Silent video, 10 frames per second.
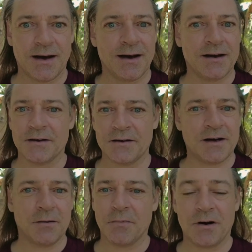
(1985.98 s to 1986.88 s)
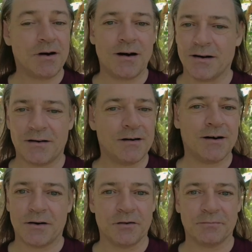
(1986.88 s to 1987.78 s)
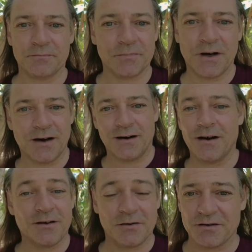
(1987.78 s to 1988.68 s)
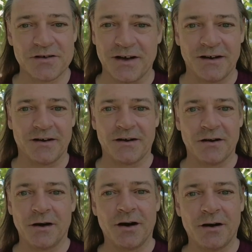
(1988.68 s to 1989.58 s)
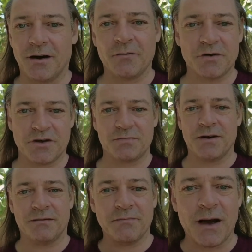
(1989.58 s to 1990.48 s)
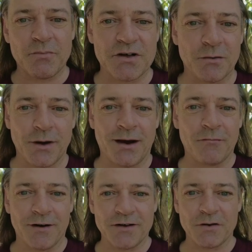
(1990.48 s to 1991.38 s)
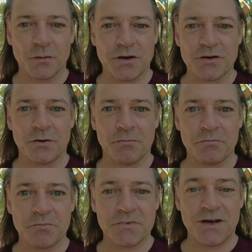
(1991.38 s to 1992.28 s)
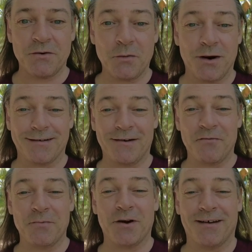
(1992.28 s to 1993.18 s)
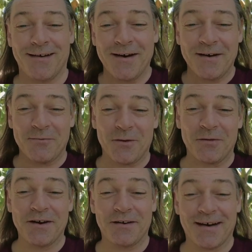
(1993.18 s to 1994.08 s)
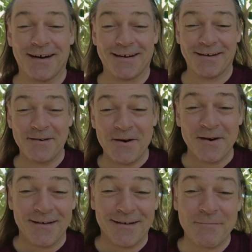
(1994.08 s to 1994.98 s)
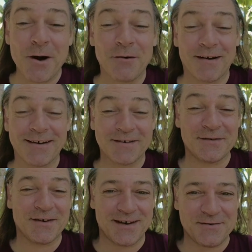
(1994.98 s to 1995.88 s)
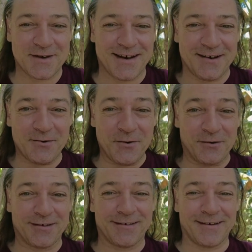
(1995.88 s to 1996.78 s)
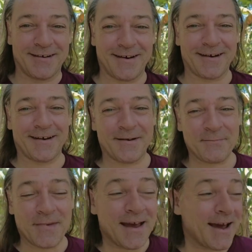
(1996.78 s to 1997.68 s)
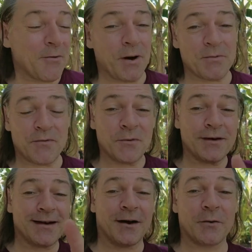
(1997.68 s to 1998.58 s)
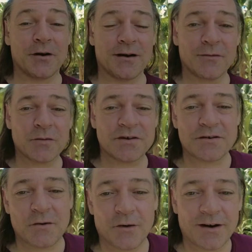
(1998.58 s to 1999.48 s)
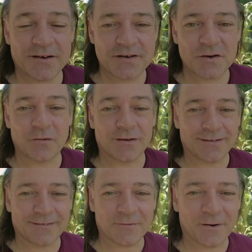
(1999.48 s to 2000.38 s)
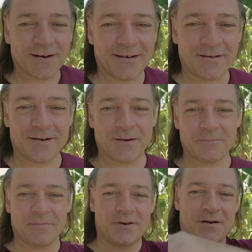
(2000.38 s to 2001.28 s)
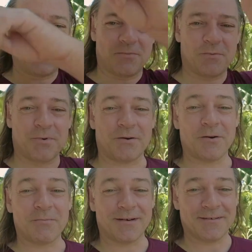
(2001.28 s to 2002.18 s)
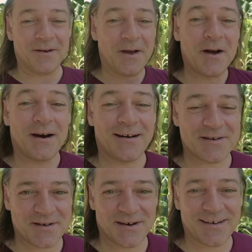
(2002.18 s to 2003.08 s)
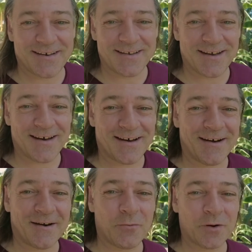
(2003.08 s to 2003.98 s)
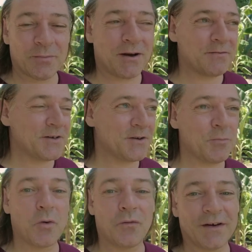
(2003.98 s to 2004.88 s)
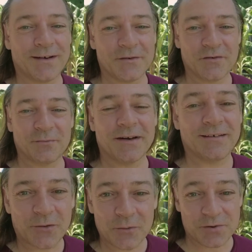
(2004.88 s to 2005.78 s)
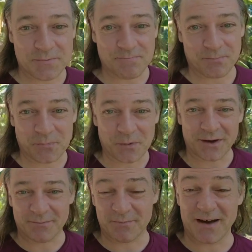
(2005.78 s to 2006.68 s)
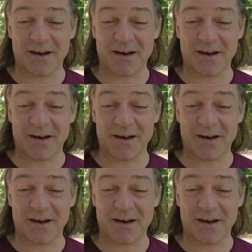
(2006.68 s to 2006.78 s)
And I couldn't stay there. I would just be absolutely outraged all the time. So anyway, enough of my waffling, yakking. My ranty videos are getting longer, aren't they? Hey. Anyway, before I go, I've ordered a green screen, right, that I can put behind me. I decided that I want to be able to do more videos from indoors, right?